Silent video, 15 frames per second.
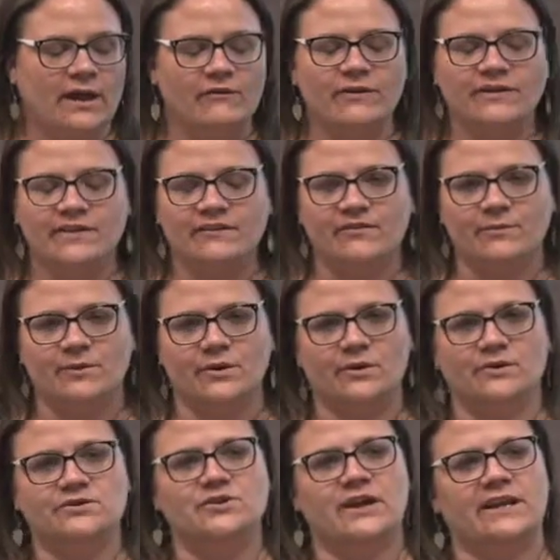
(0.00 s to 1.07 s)
everything from
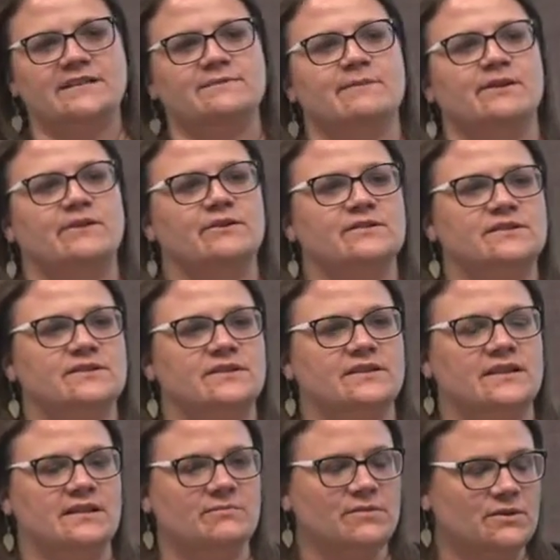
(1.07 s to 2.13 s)
neurotransmitters to
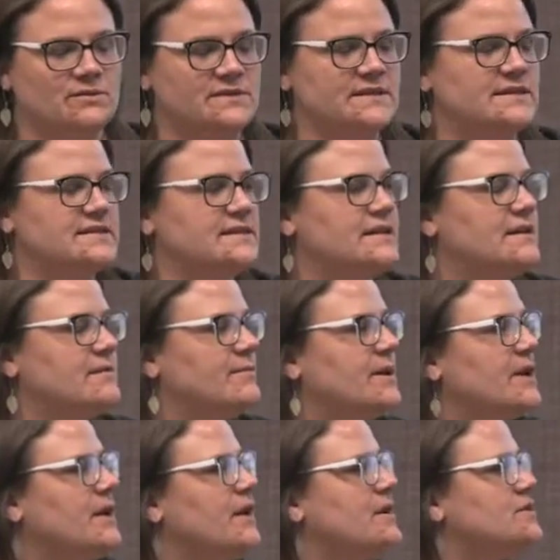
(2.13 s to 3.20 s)
the immune system
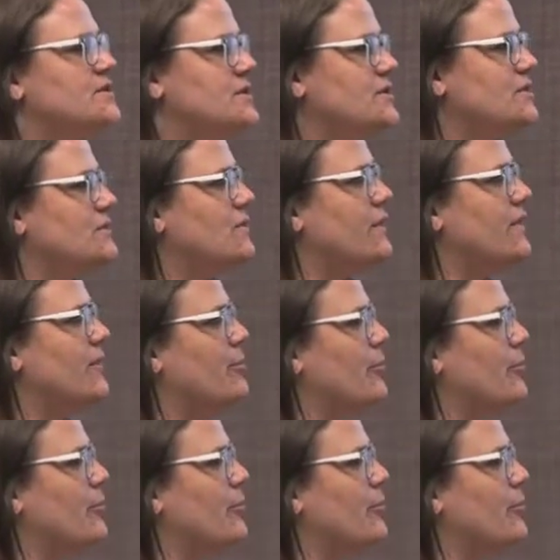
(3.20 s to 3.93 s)
to the